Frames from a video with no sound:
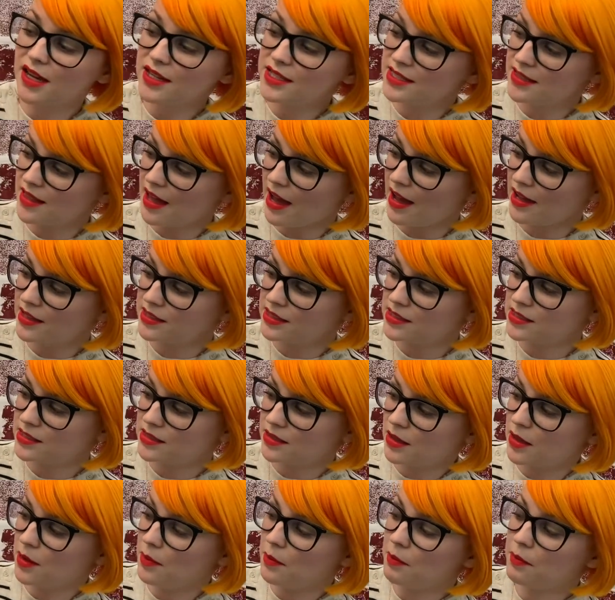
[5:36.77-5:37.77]
that
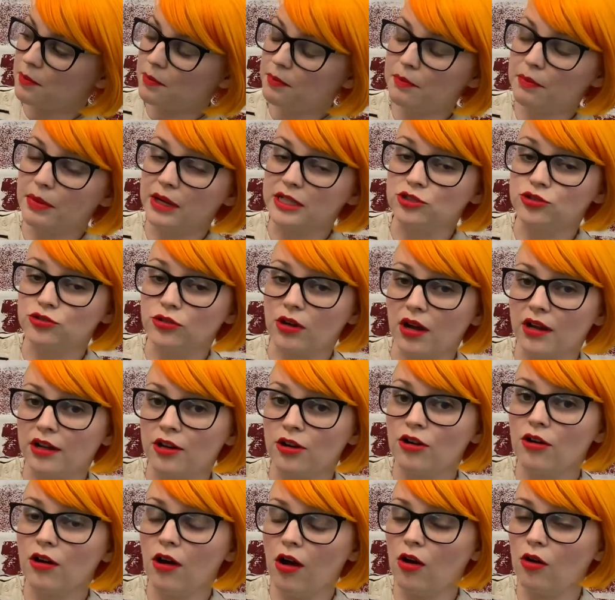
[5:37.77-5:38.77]
by drawing her
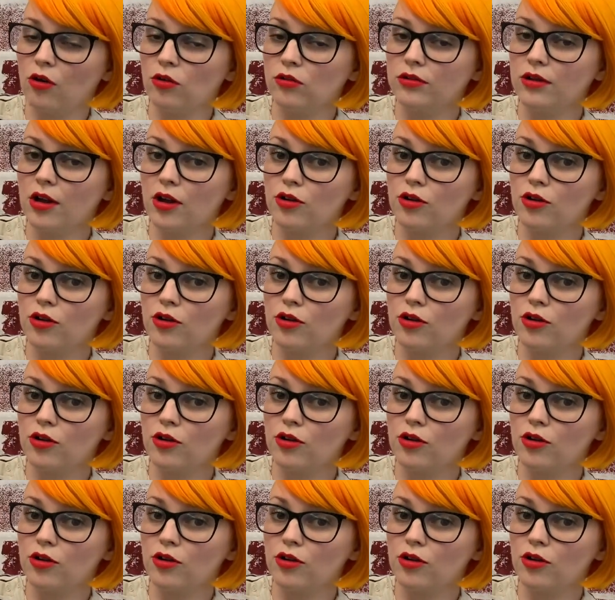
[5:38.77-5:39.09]
own